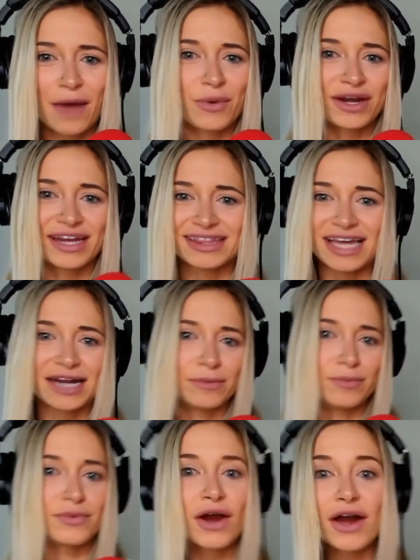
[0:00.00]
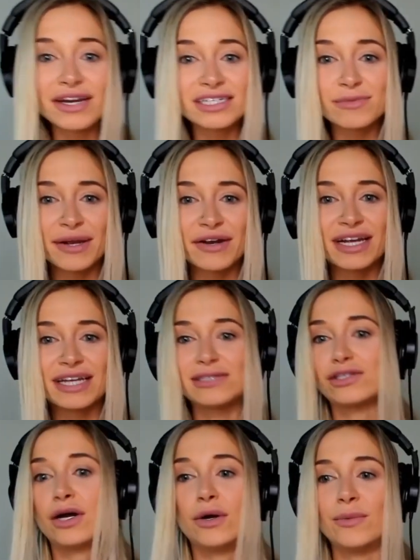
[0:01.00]
I want to get that abroad
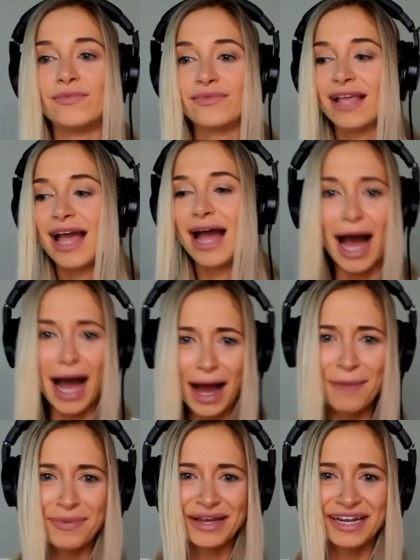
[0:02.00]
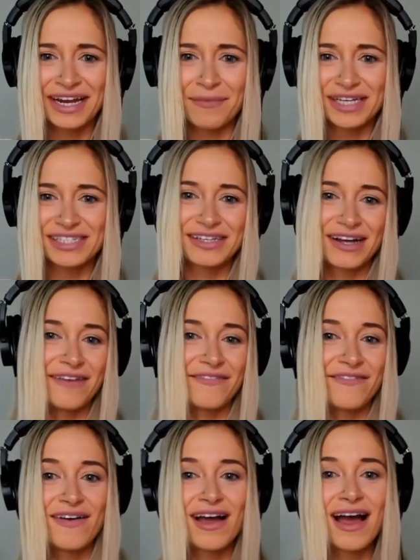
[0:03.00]
experience. So I'm picking up my stuff.
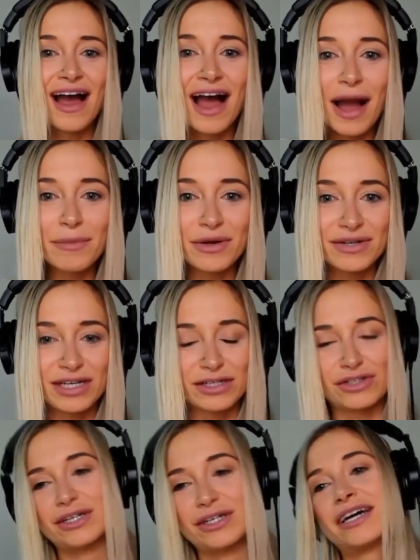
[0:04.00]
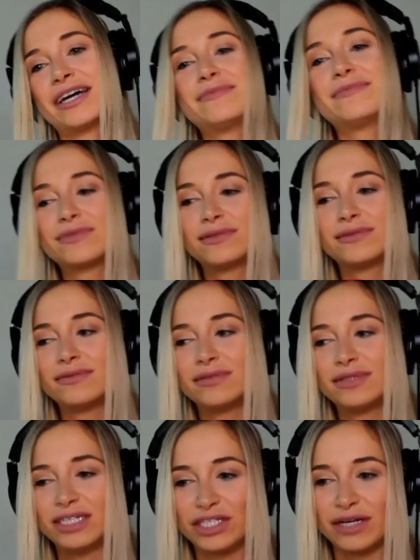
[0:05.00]
I'm going to Australia.
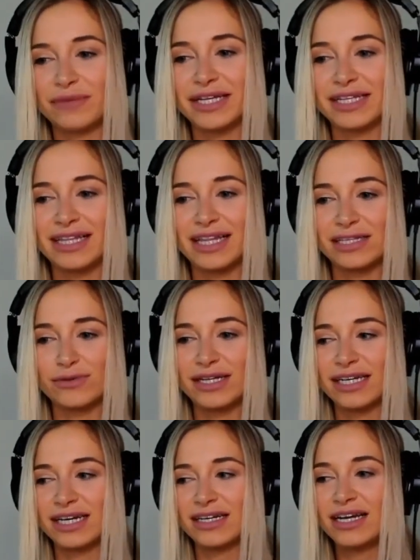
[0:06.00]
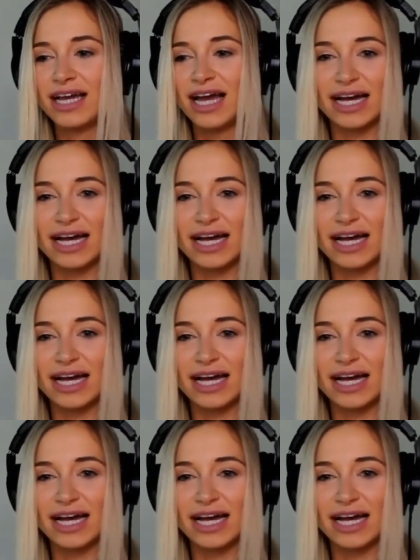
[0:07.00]
Legitimately, that's what I did.